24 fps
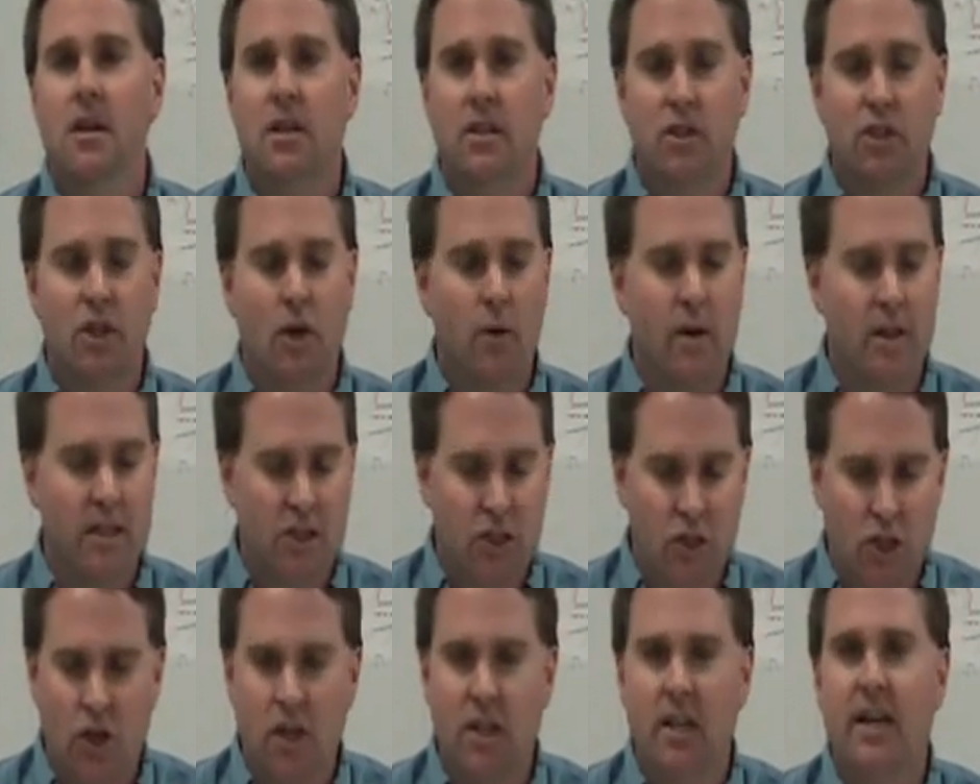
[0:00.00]
So it
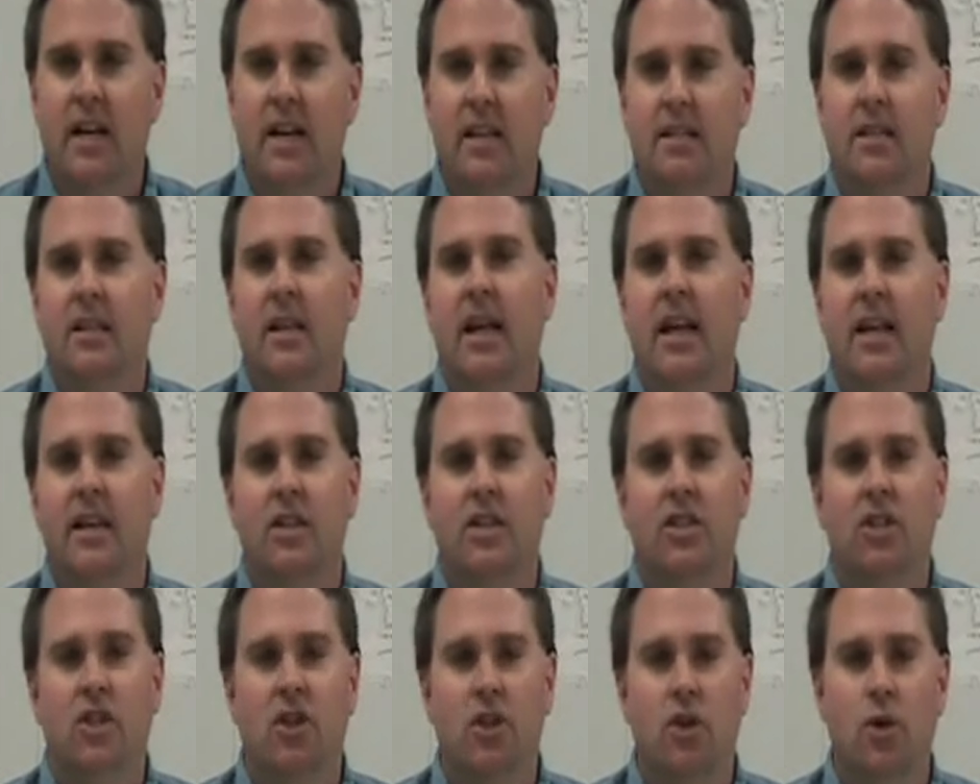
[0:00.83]
certainly has
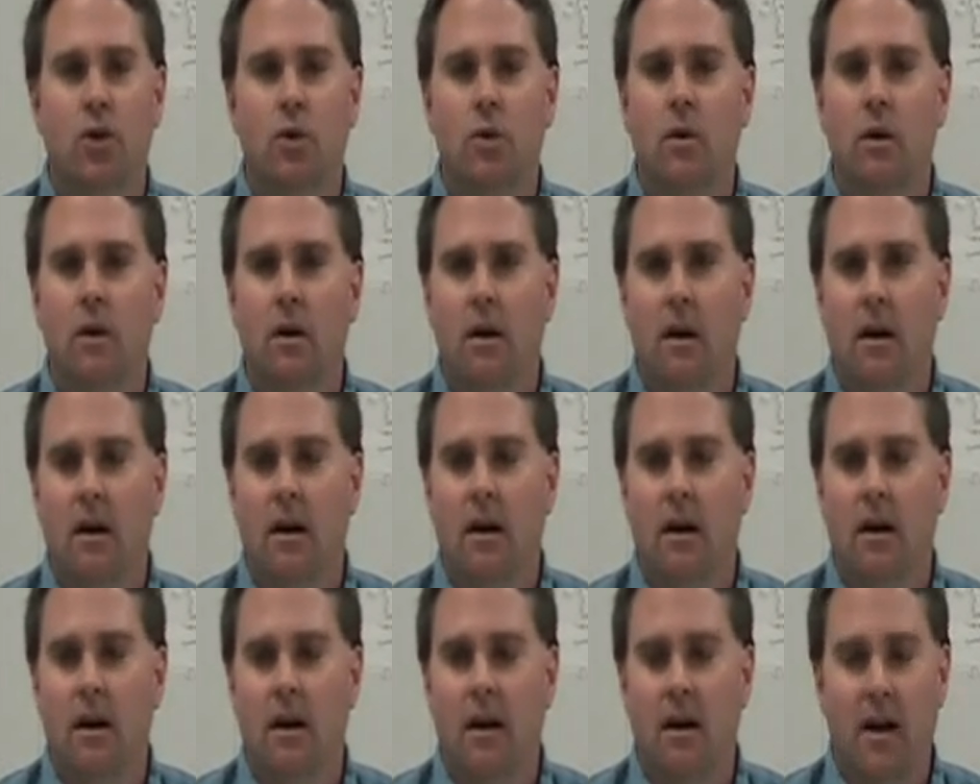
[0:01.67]
led to
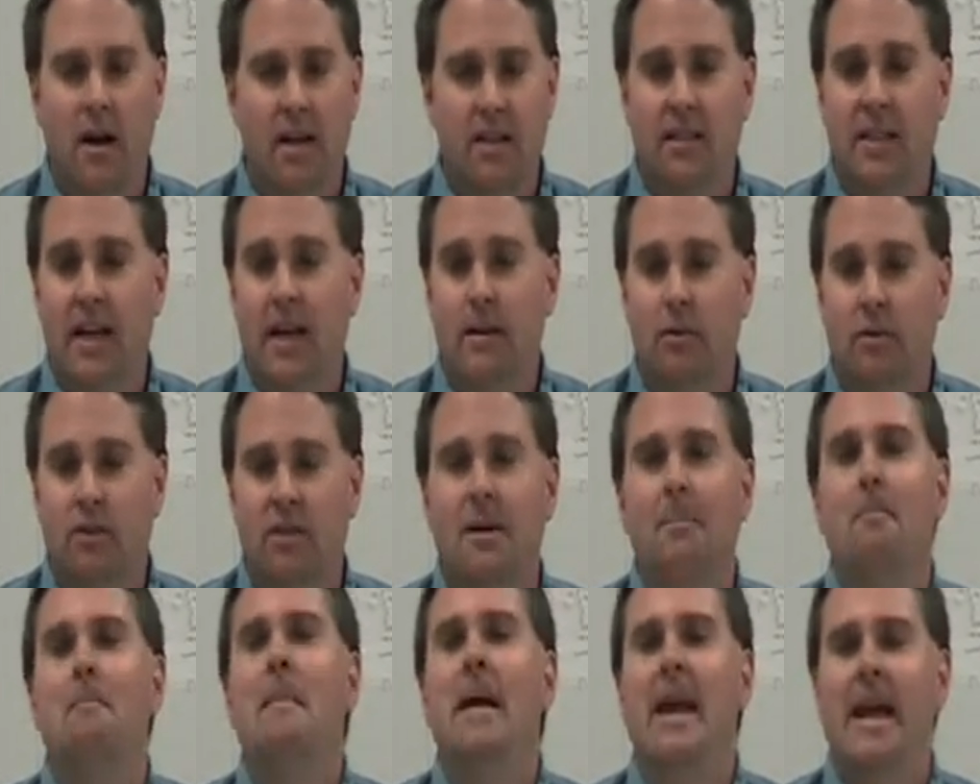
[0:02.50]
us able
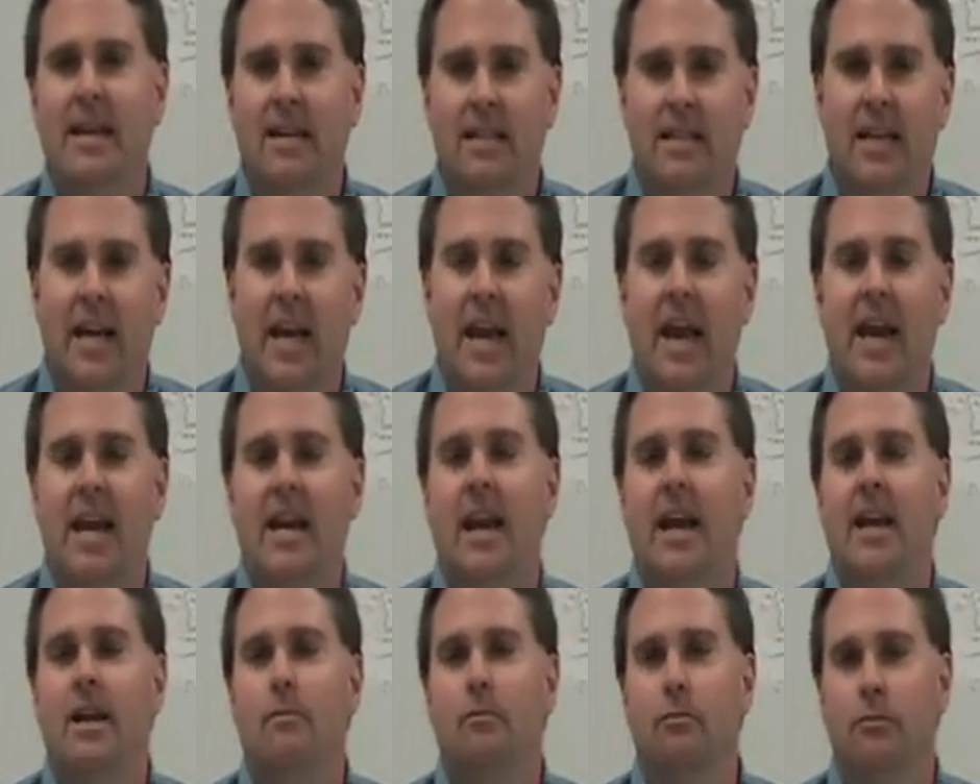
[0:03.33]
to maintain
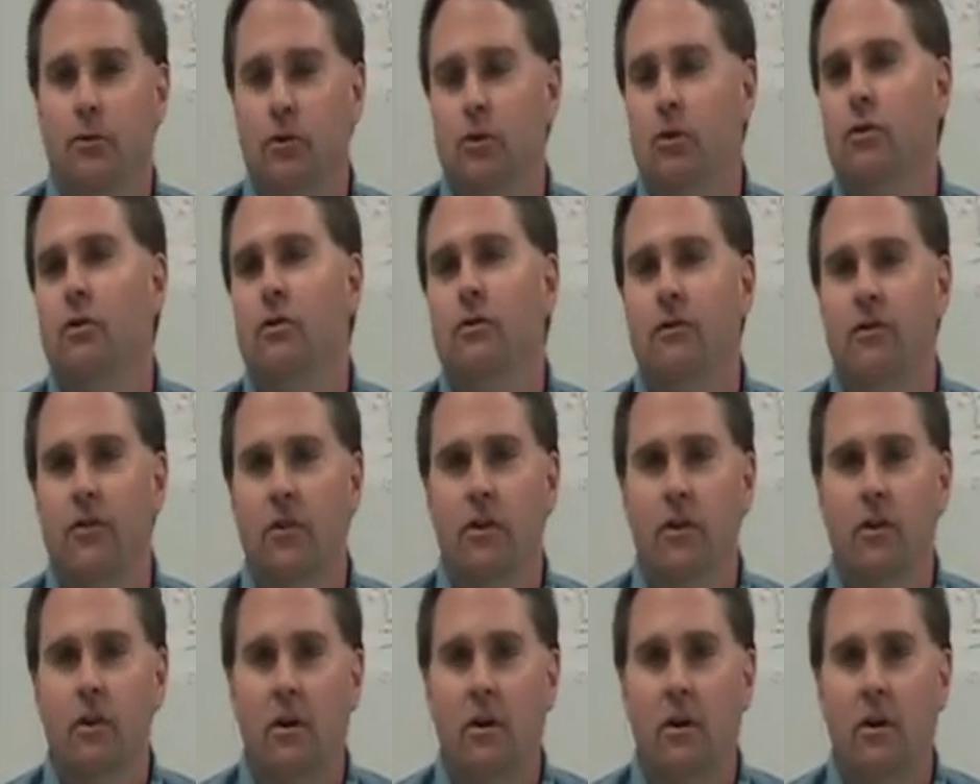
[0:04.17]
and improve